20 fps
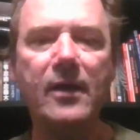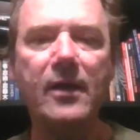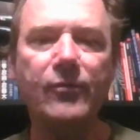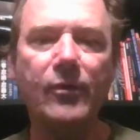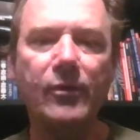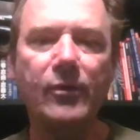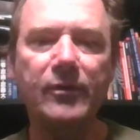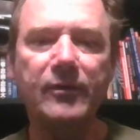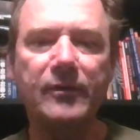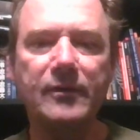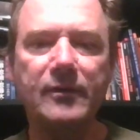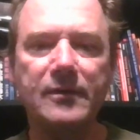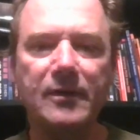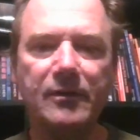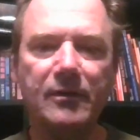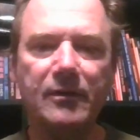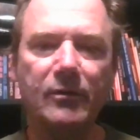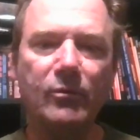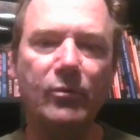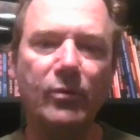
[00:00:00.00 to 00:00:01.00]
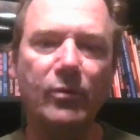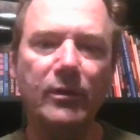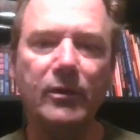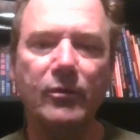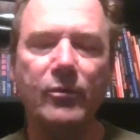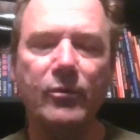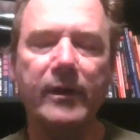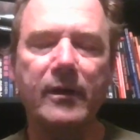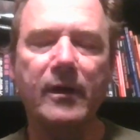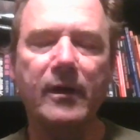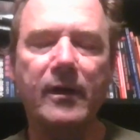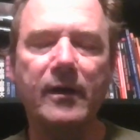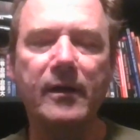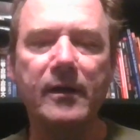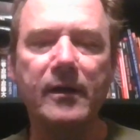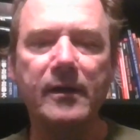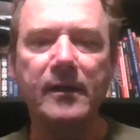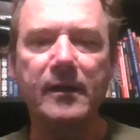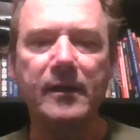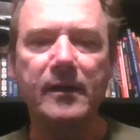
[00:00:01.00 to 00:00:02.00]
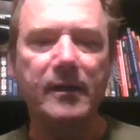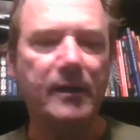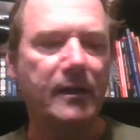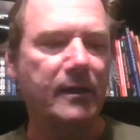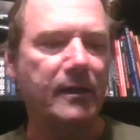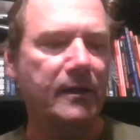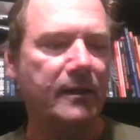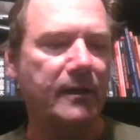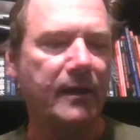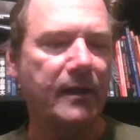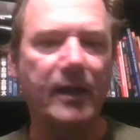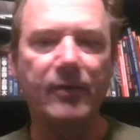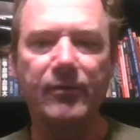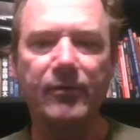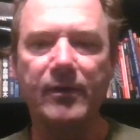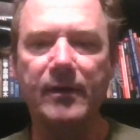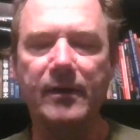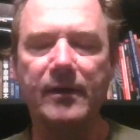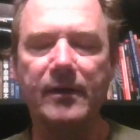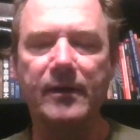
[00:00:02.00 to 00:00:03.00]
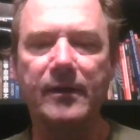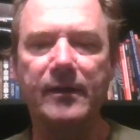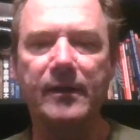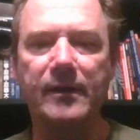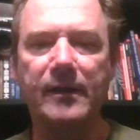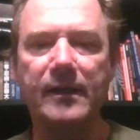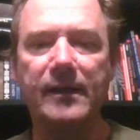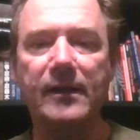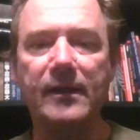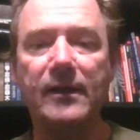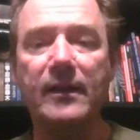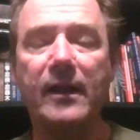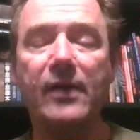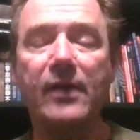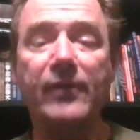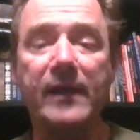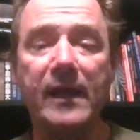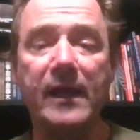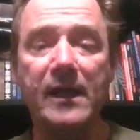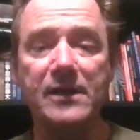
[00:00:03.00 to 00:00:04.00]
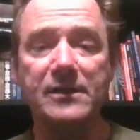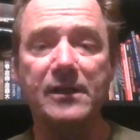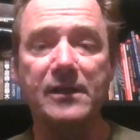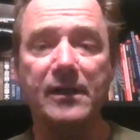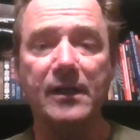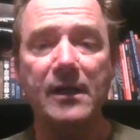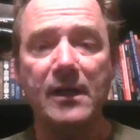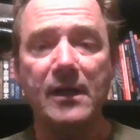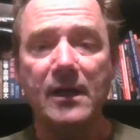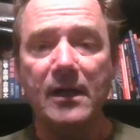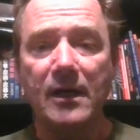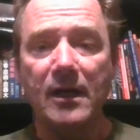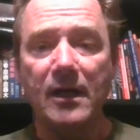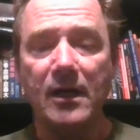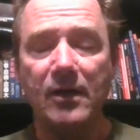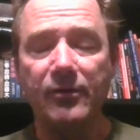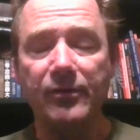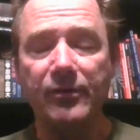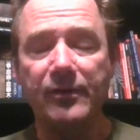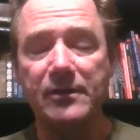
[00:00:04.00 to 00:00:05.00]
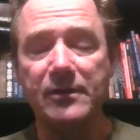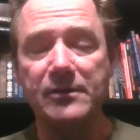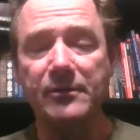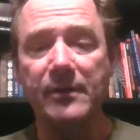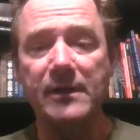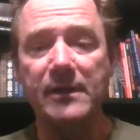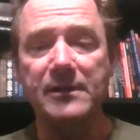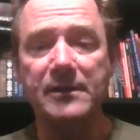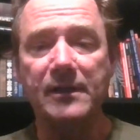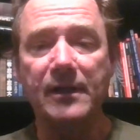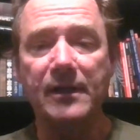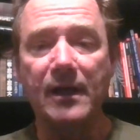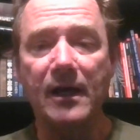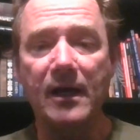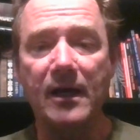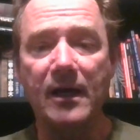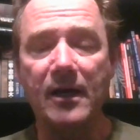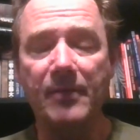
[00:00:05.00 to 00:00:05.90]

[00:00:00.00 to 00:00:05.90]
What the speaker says: Hey folks, just a real quick kind of a clarification of a situation.